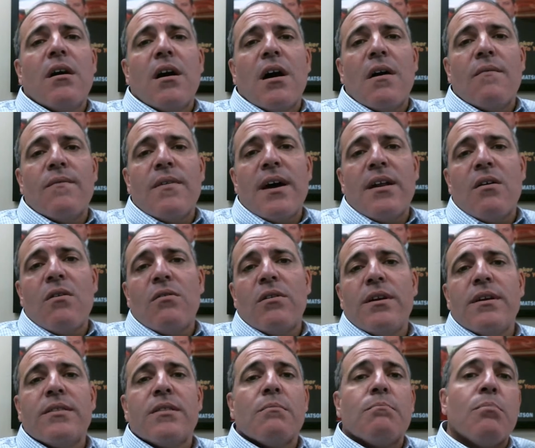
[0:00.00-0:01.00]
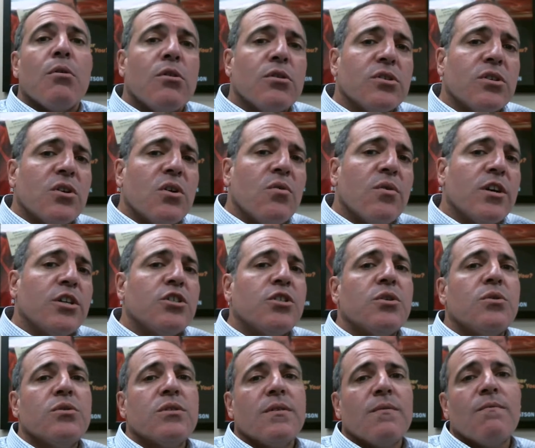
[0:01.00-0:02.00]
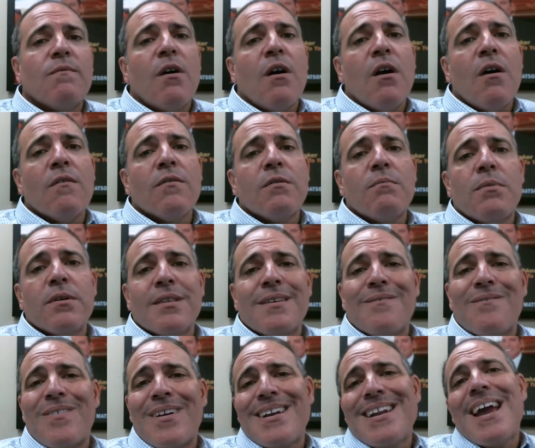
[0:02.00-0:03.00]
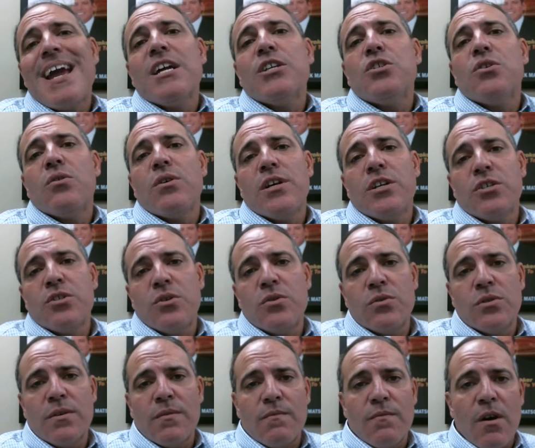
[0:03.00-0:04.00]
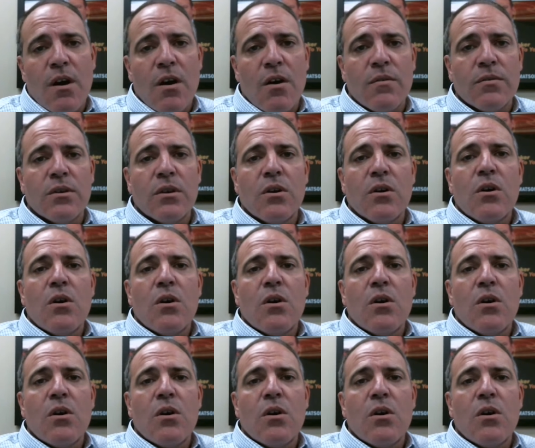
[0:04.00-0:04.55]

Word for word: of not only the personal issues involved, but the financial issues involved